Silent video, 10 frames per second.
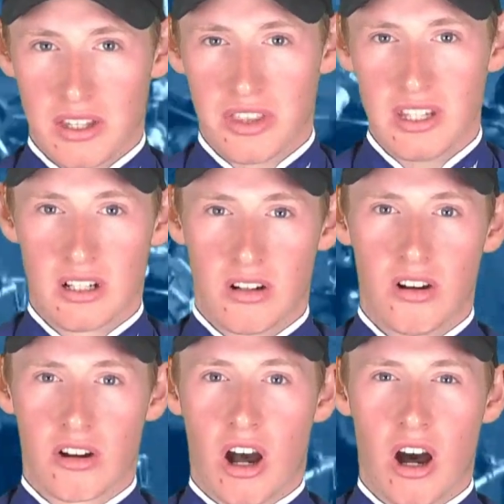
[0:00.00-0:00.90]
think
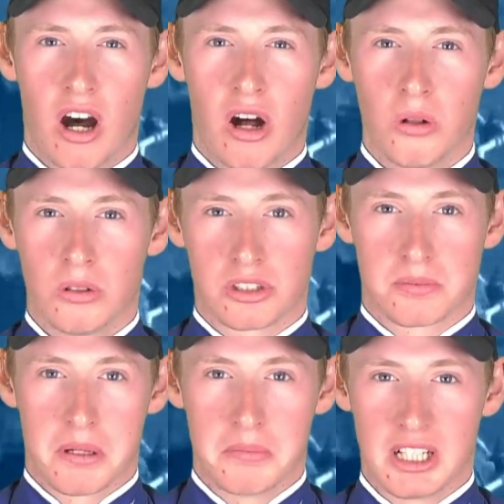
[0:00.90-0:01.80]
on a whole
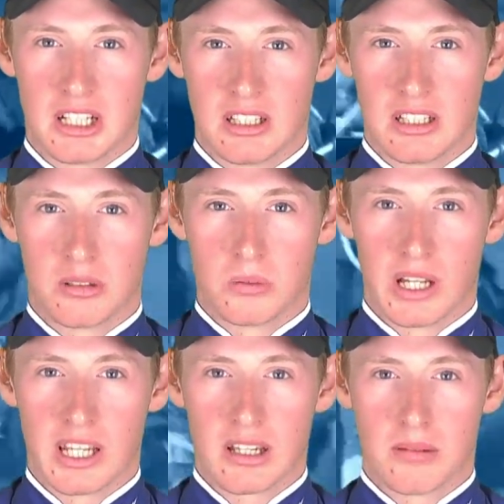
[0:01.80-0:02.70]
it's probably a little
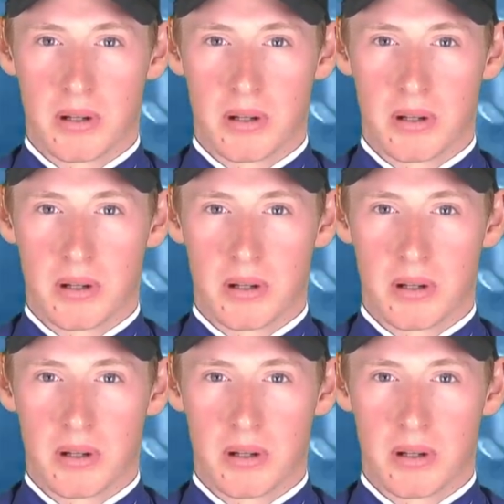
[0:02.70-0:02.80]
weaker,